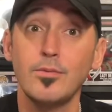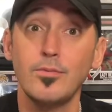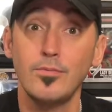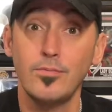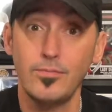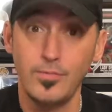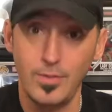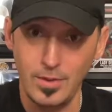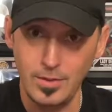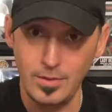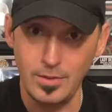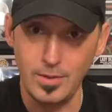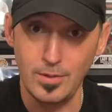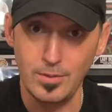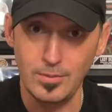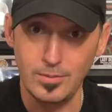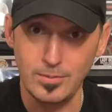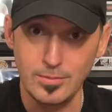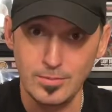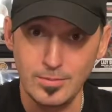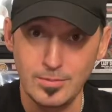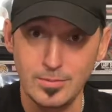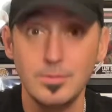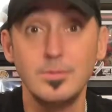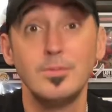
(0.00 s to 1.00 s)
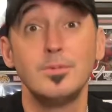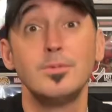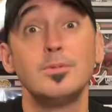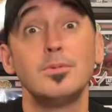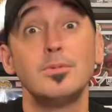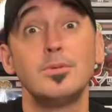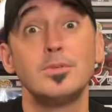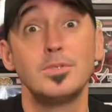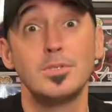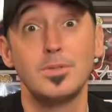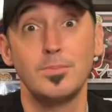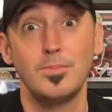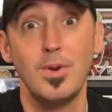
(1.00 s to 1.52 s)
Funko.
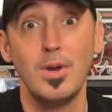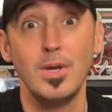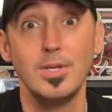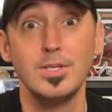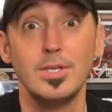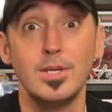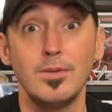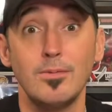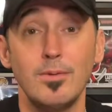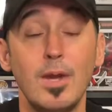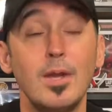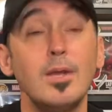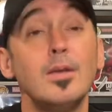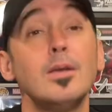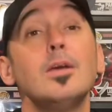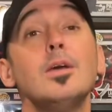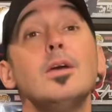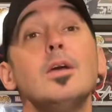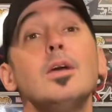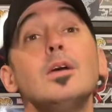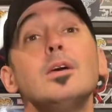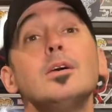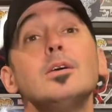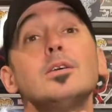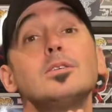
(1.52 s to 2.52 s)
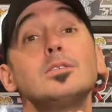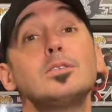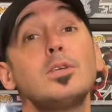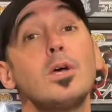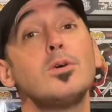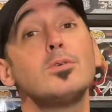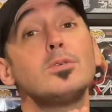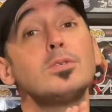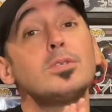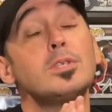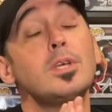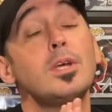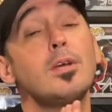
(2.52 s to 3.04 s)
Surprising, right? So
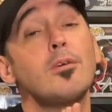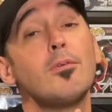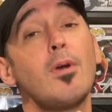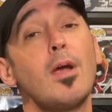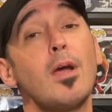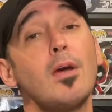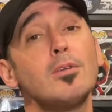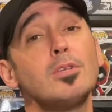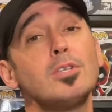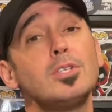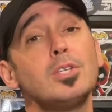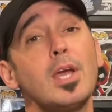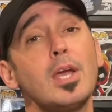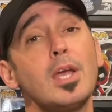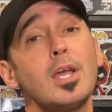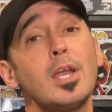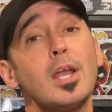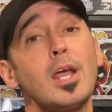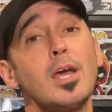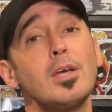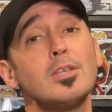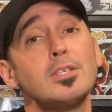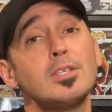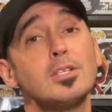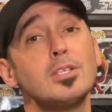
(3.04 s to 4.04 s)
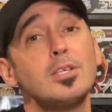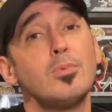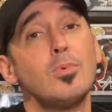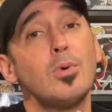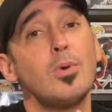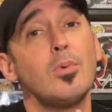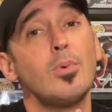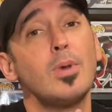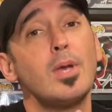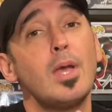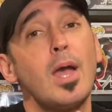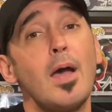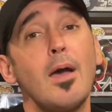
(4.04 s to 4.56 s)
stick around, check it out, see what
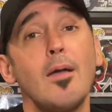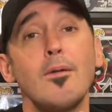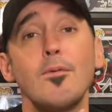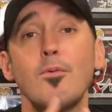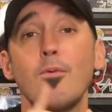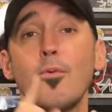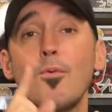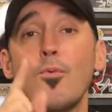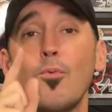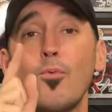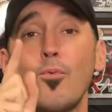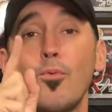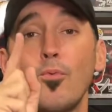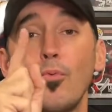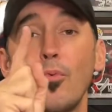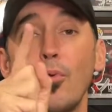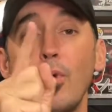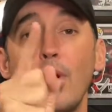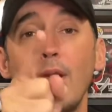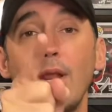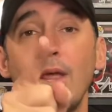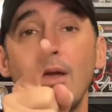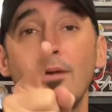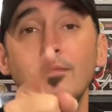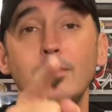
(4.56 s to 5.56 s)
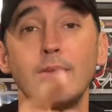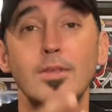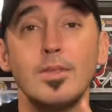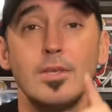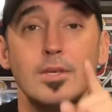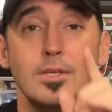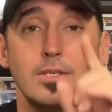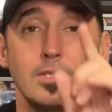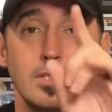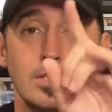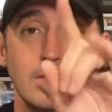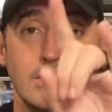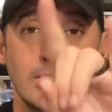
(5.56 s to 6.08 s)
we got right after
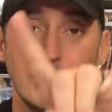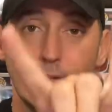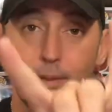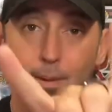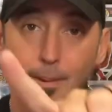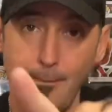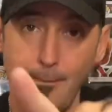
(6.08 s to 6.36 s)
this.